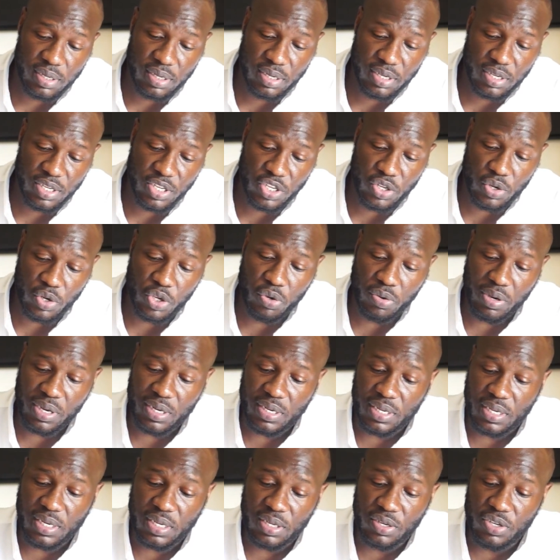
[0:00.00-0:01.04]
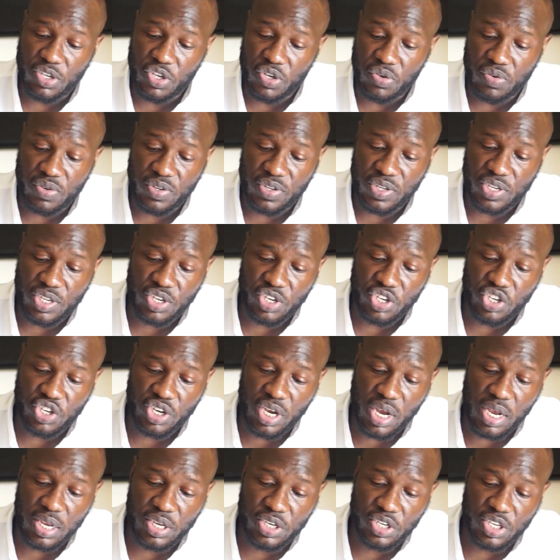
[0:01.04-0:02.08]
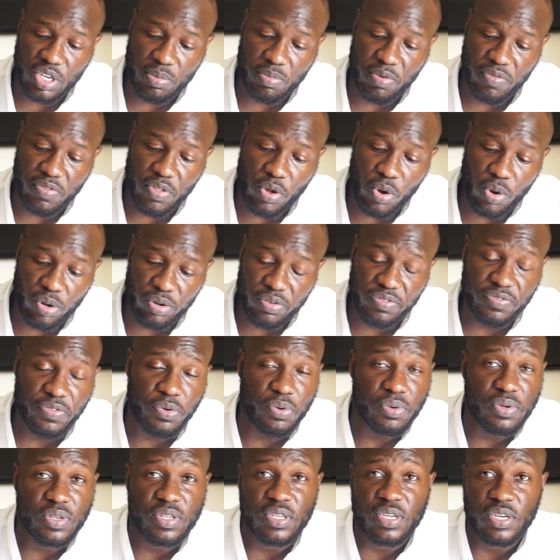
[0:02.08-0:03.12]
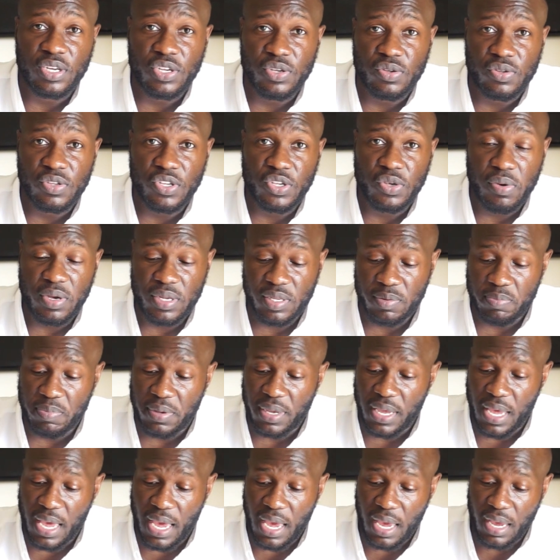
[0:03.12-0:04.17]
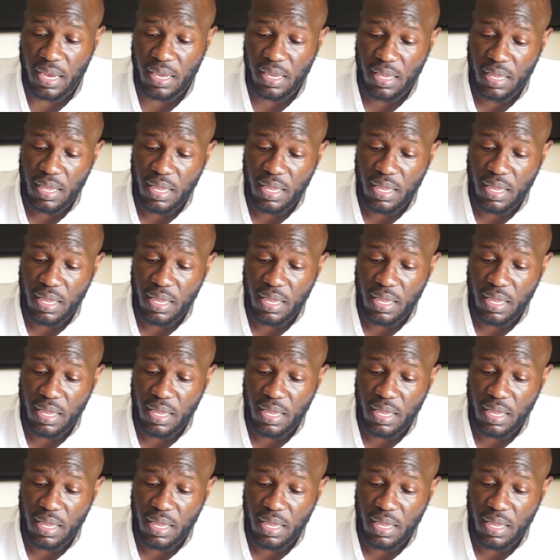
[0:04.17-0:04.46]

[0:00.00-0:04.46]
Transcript: So you can still use this to charge some of the old phones that use USB-A,